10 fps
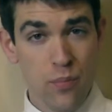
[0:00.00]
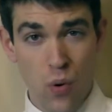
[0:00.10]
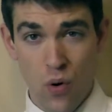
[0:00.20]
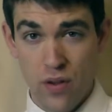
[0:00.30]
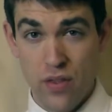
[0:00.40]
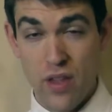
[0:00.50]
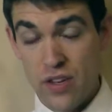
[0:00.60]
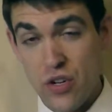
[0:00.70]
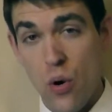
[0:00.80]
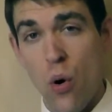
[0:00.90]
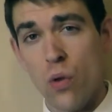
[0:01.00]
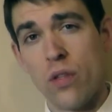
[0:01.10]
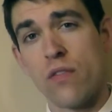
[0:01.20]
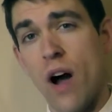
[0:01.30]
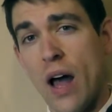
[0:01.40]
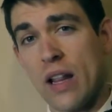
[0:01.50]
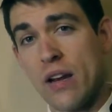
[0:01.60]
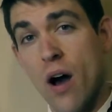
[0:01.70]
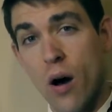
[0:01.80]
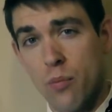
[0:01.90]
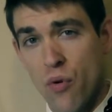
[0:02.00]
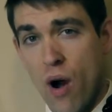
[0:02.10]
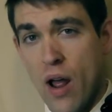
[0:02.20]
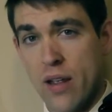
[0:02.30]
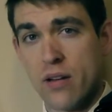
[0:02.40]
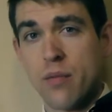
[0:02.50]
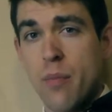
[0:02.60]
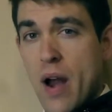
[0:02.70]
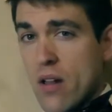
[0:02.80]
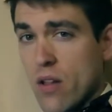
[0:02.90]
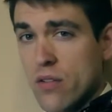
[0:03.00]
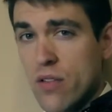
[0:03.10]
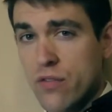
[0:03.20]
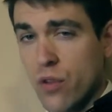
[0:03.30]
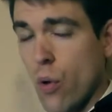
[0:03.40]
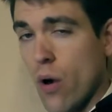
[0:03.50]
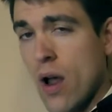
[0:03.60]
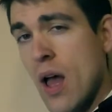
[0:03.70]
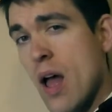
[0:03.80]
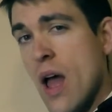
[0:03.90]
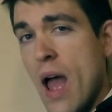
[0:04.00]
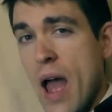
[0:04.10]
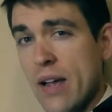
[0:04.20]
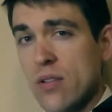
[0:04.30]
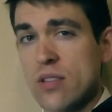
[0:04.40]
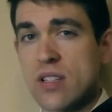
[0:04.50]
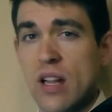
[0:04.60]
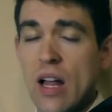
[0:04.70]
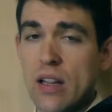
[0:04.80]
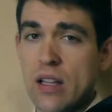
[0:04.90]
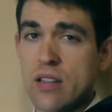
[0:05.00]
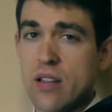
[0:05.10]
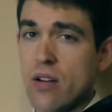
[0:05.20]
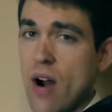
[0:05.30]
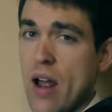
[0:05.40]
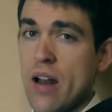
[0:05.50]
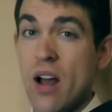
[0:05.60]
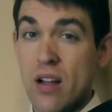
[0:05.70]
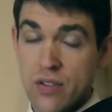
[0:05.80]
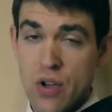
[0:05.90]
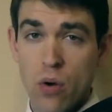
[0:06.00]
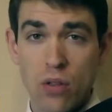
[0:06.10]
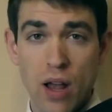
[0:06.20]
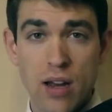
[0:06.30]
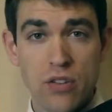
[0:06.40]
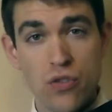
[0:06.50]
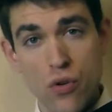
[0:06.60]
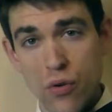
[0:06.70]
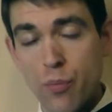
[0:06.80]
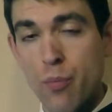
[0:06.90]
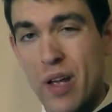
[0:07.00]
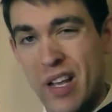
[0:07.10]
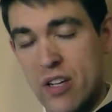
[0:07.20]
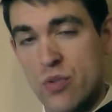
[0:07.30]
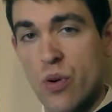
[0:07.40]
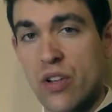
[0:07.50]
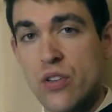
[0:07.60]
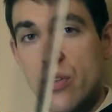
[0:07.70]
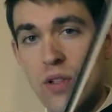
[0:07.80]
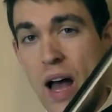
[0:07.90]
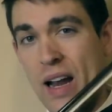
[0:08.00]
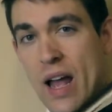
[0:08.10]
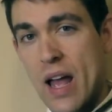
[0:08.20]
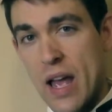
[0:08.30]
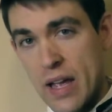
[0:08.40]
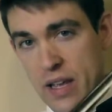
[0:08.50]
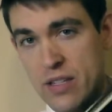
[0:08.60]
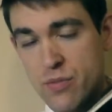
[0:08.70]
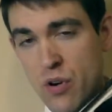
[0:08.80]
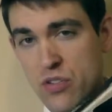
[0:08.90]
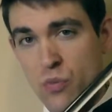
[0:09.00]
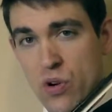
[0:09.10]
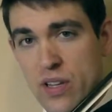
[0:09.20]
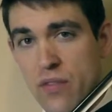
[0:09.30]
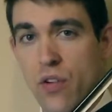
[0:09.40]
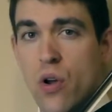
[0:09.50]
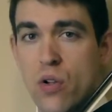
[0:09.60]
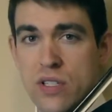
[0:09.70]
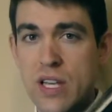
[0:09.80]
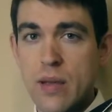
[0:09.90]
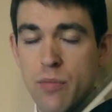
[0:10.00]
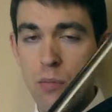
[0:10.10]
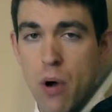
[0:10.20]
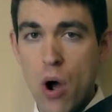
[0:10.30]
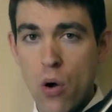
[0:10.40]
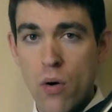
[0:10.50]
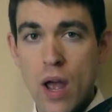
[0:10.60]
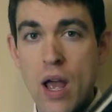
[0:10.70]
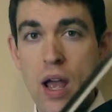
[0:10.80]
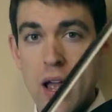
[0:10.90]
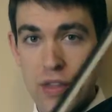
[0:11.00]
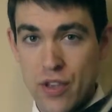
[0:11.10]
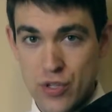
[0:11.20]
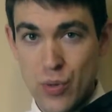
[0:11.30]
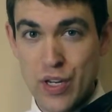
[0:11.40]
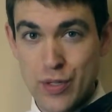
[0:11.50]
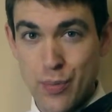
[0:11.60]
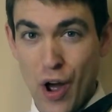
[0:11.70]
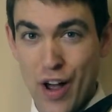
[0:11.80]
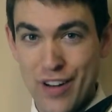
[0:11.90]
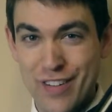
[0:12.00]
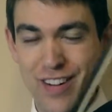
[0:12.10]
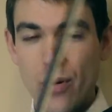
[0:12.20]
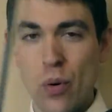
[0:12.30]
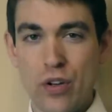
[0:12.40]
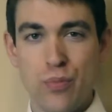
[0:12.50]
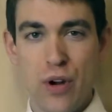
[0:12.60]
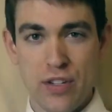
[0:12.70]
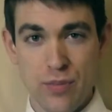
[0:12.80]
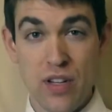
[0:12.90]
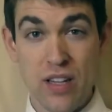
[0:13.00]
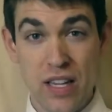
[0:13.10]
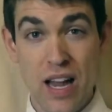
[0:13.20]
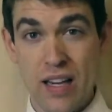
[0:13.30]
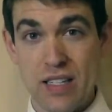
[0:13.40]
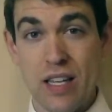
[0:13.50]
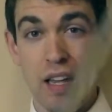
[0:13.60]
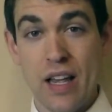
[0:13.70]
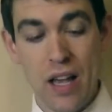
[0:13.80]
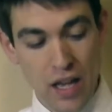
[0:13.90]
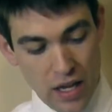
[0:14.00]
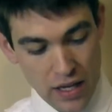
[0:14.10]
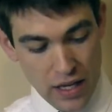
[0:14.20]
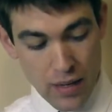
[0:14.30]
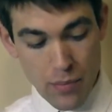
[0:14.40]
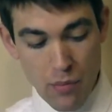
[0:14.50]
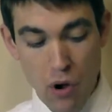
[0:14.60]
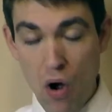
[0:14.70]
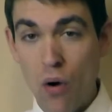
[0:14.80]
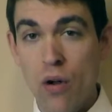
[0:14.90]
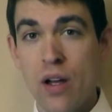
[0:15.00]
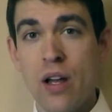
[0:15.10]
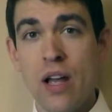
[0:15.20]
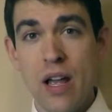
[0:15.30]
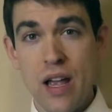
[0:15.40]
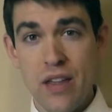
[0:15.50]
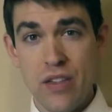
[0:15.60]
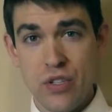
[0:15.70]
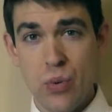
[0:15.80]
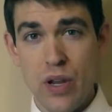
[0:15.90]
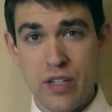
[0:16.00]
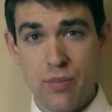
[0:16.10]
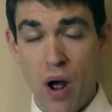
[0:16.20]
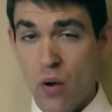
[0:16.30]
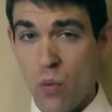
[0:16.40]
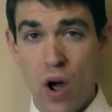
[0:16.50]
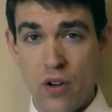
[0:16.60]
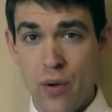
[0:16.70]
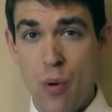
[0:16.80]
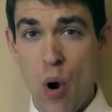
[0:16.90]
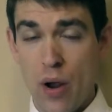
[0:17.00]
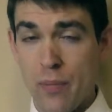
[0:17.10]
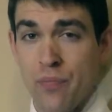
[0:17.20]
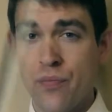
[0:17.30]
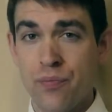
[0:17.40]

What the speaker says: important that you hold the violin upright, parallel to the floor, angled slightly to the right. Don't let it droop, because when you do that, it gets much more difficult to keep the bow in the sweet spot. Which brings me to the next thing: keep the bow in the sweet spot while you're bowing.